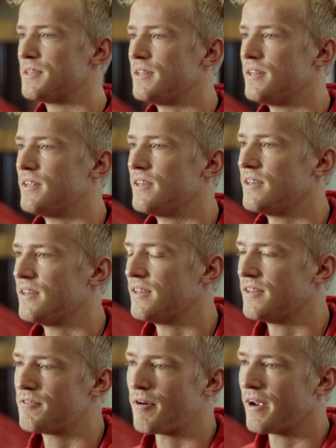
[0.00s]
in
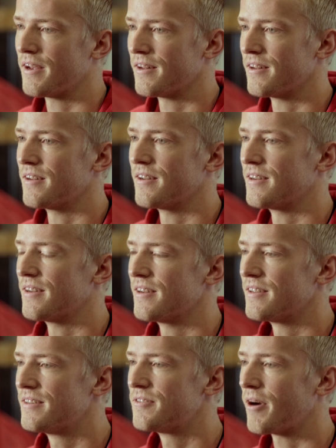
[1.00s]
the
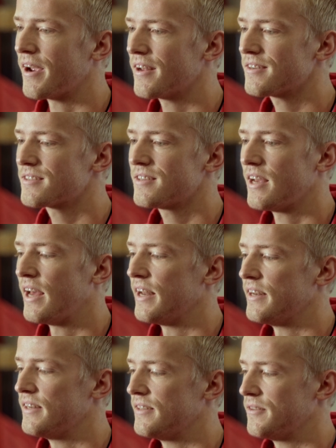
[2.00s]
trials,
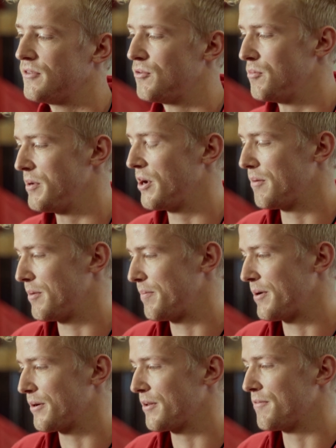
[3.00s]
and to become a
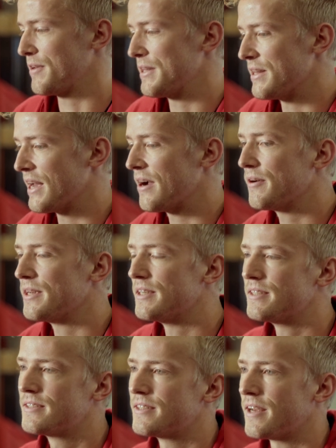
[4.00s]
part of it now,
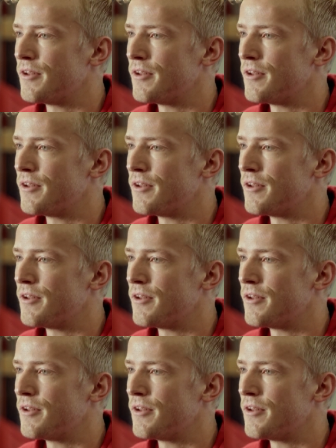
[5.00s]
it's a